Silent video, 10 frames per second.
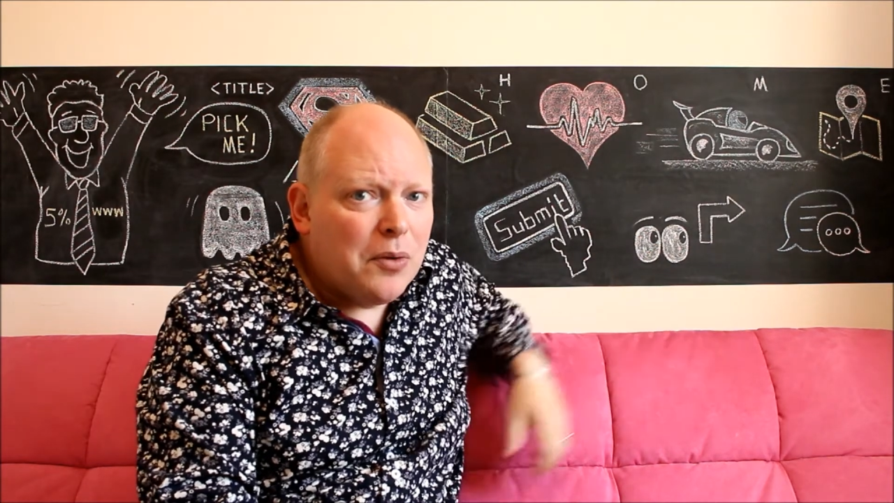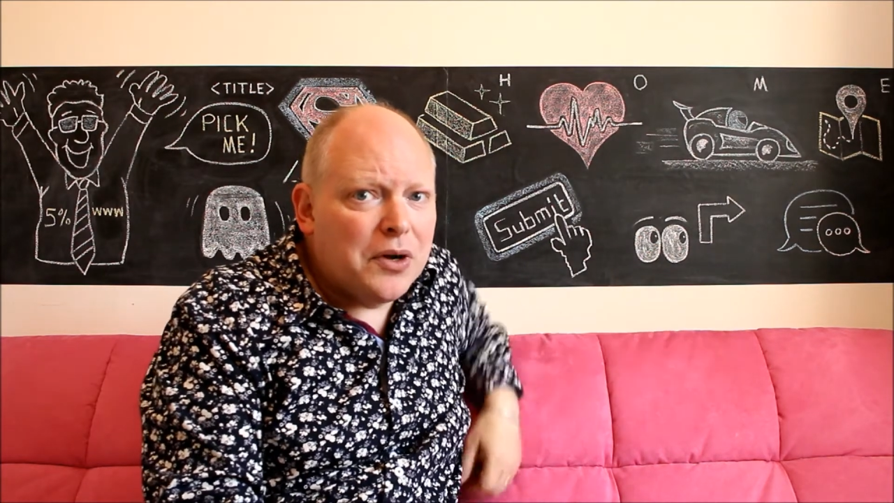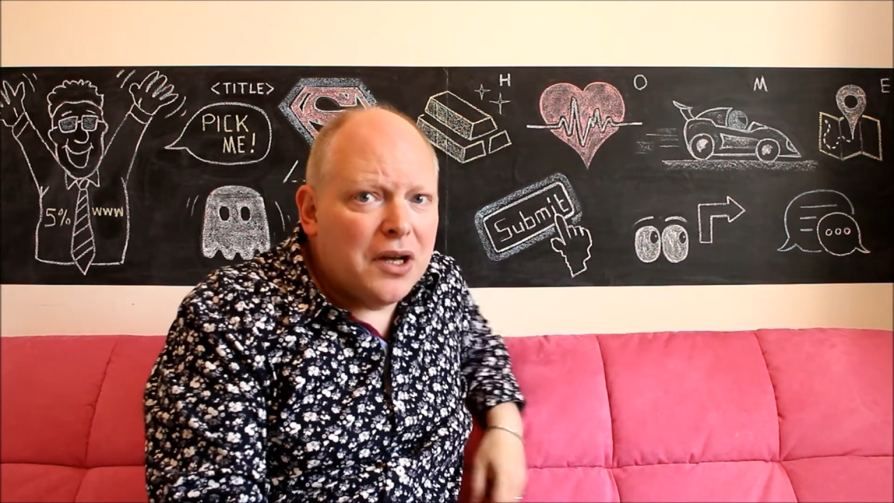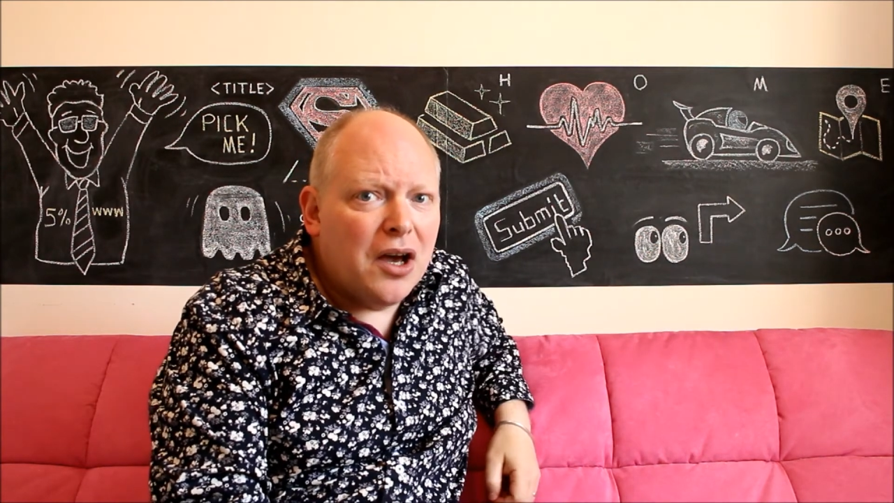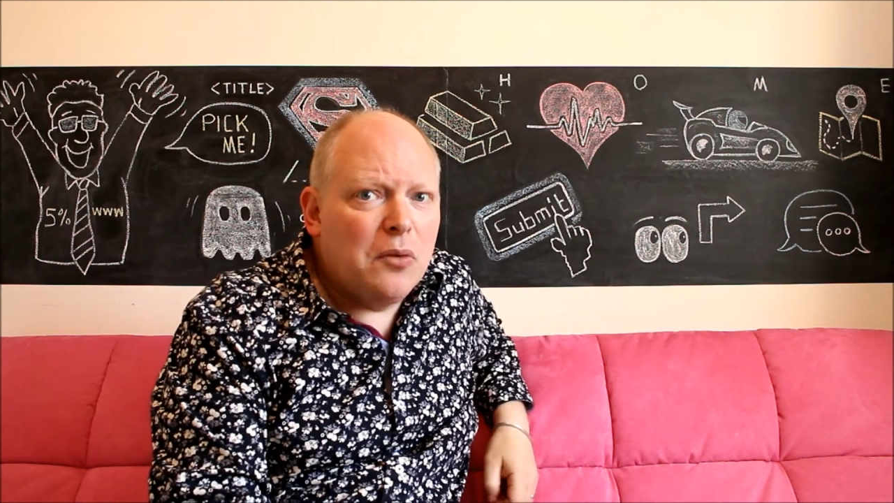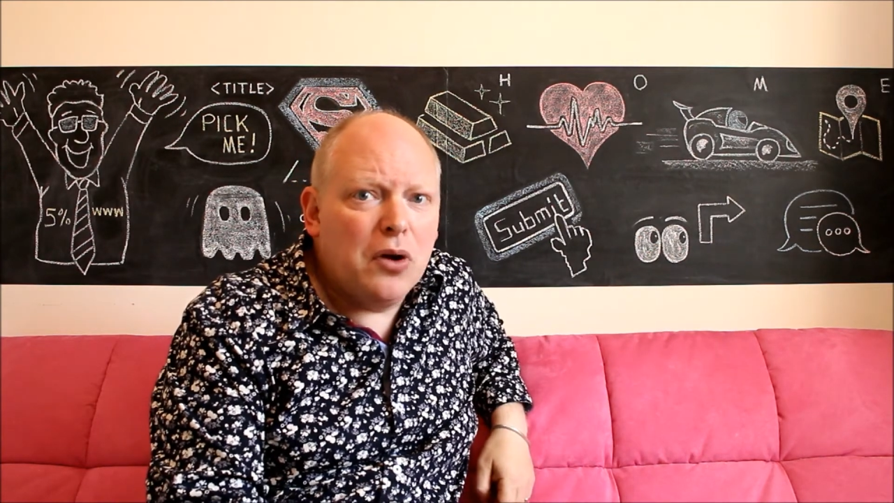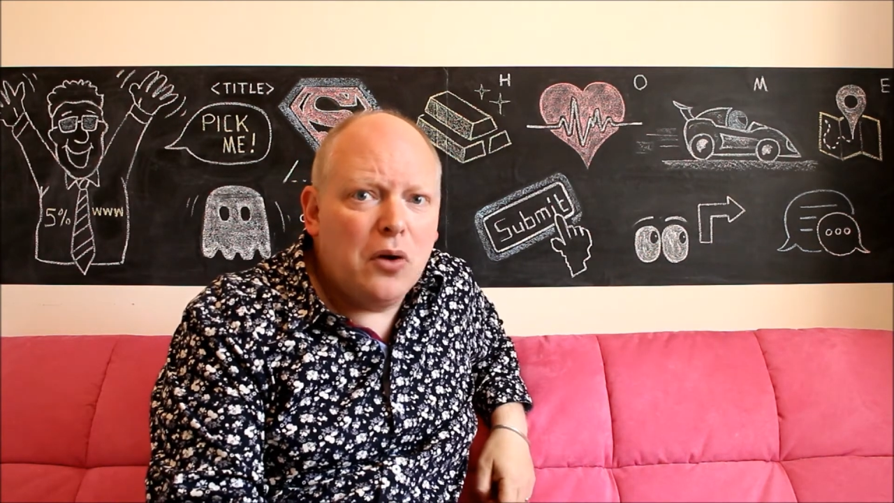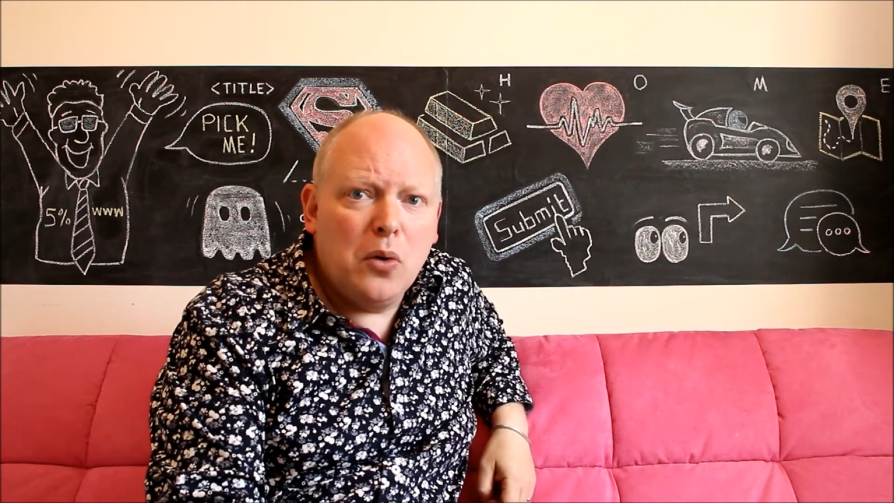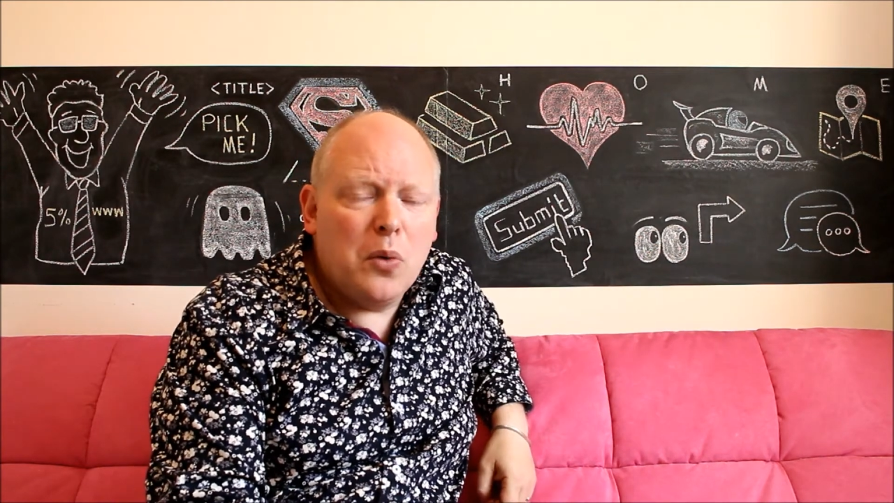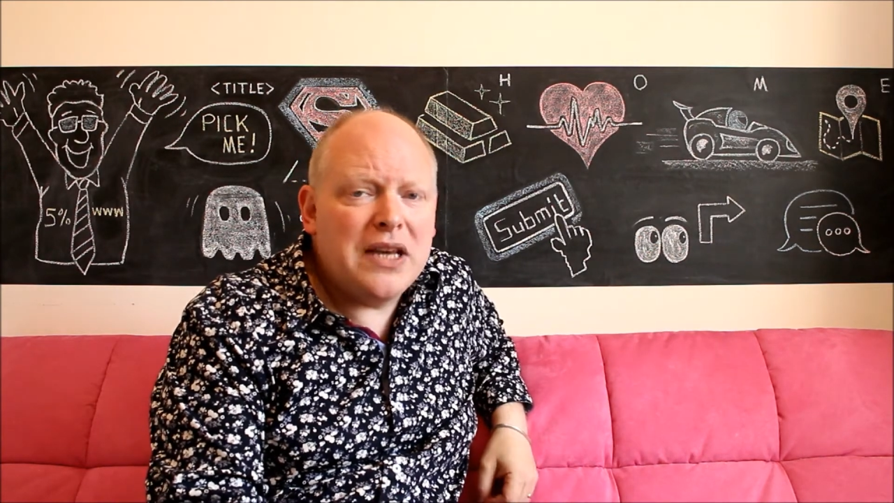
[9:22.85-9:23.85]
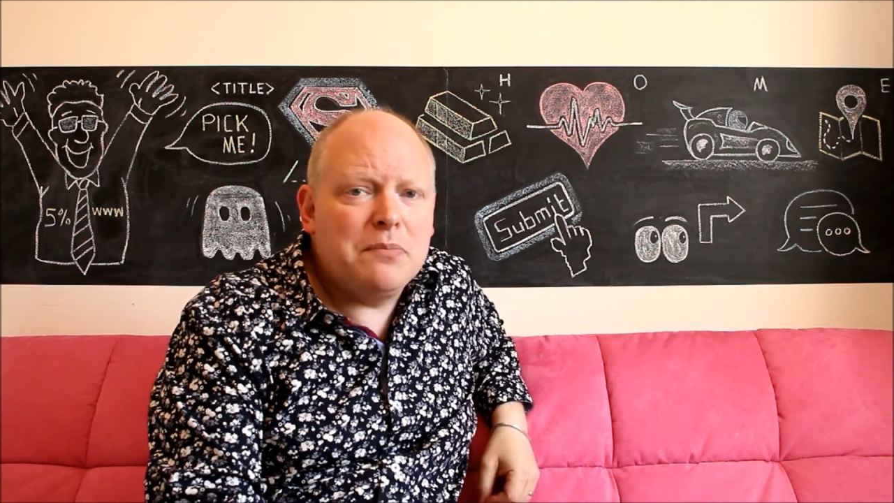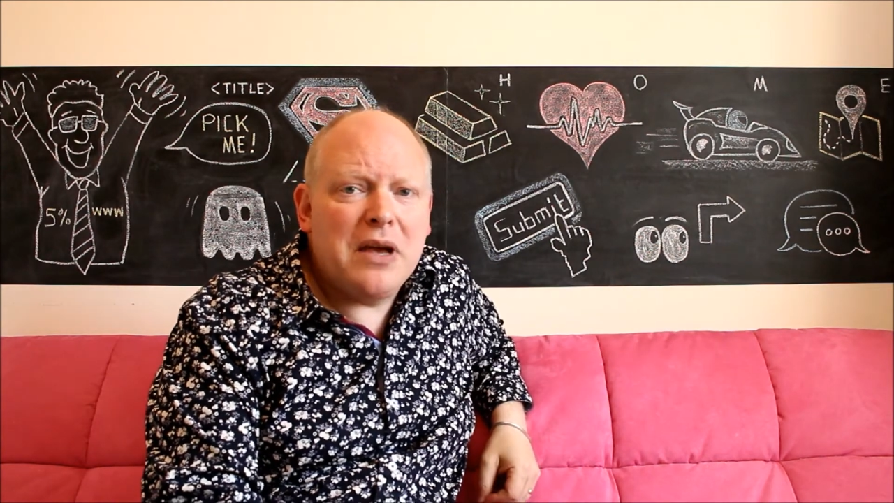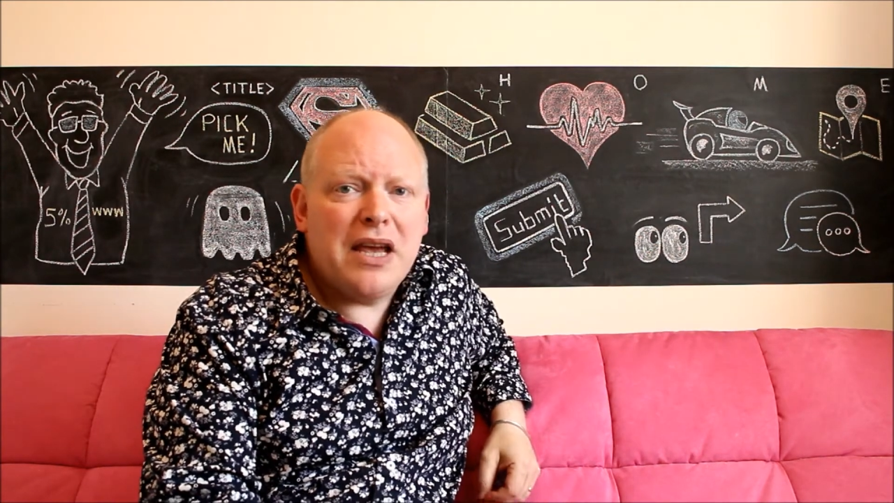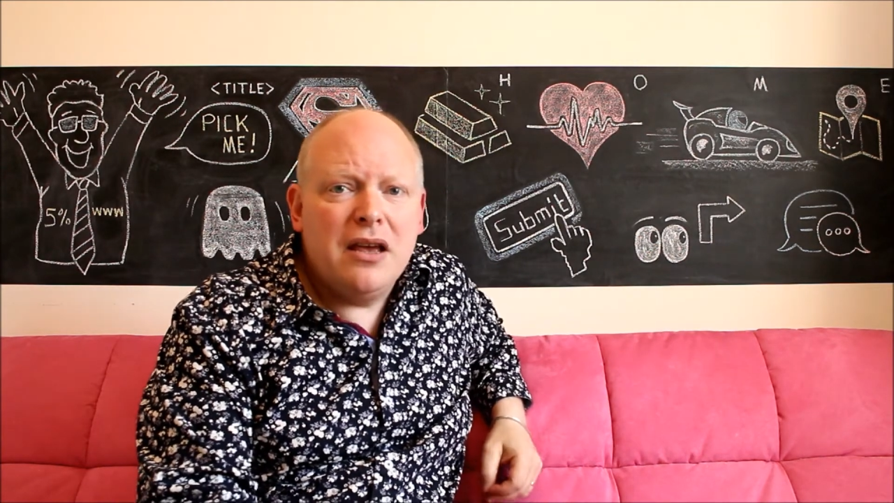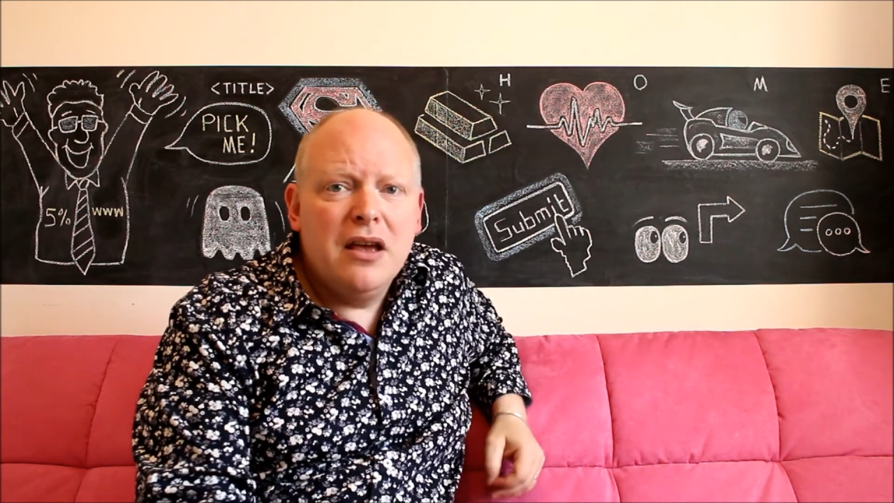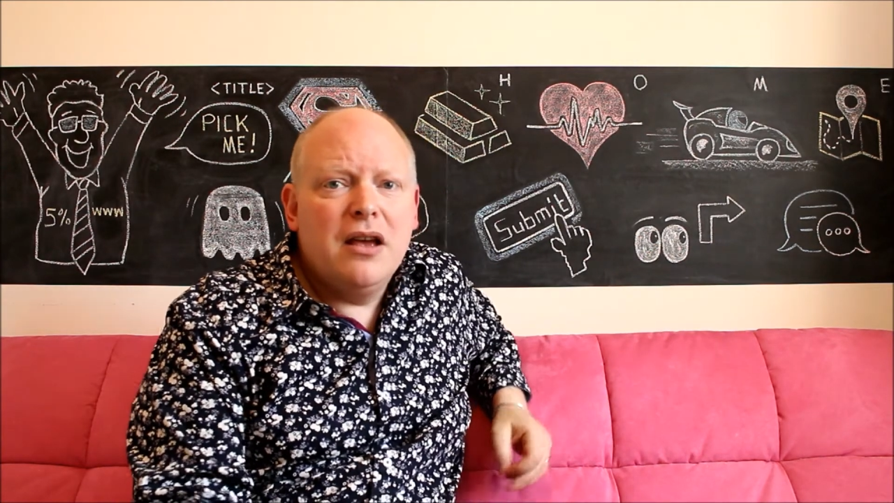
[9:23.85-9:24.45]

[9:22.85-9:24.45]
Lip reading: I want to go will always beat